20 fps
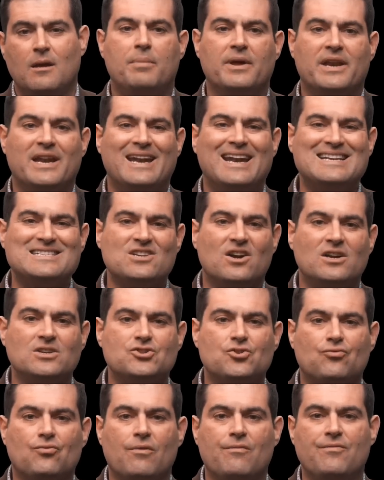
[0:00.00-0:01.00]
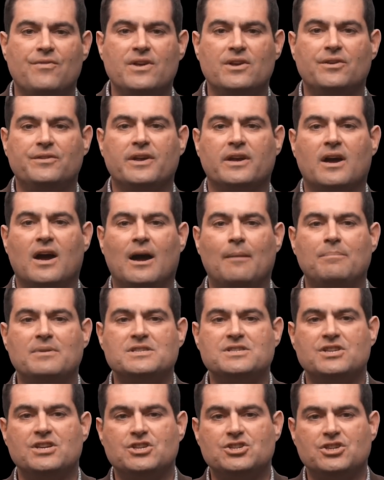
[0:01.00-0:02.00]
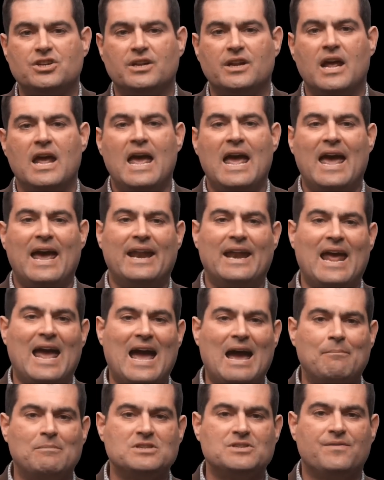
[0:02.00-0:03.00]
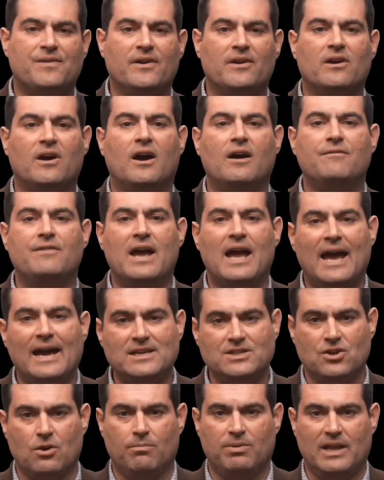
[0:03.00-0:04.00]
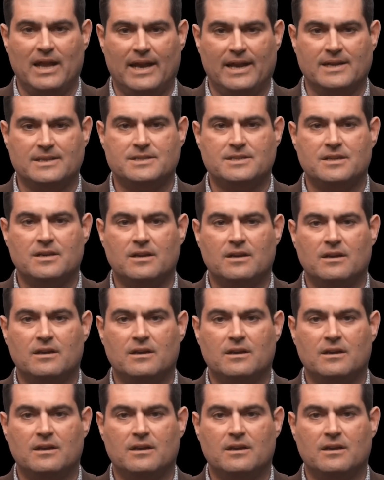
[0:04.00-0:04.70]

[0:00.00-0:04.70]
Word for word: but it has also revealed the composition and atmosphere of exoplanets,